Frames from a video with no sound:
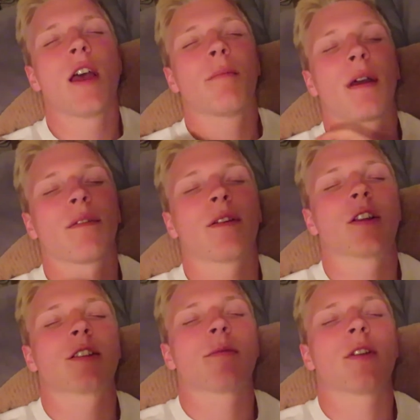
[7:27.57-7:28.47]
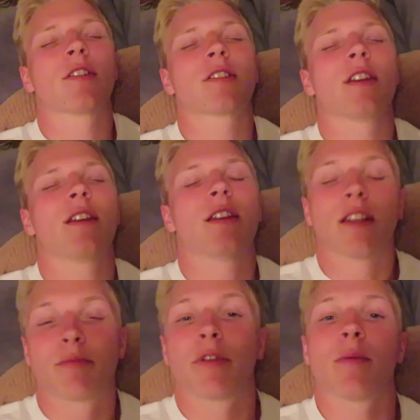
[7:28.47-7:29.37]
My fidget spinner skit
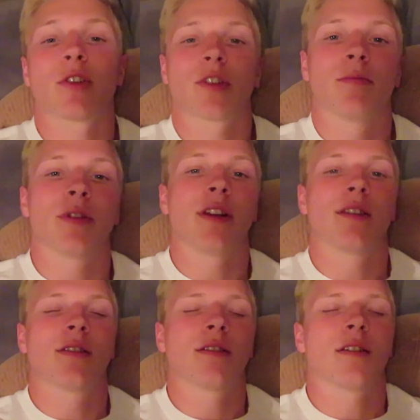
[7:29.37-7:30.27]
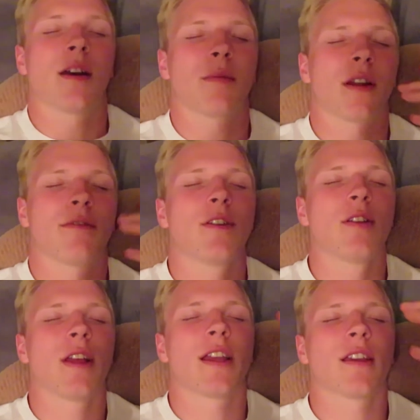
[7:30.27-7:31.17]
is pretty much complete, but I feel like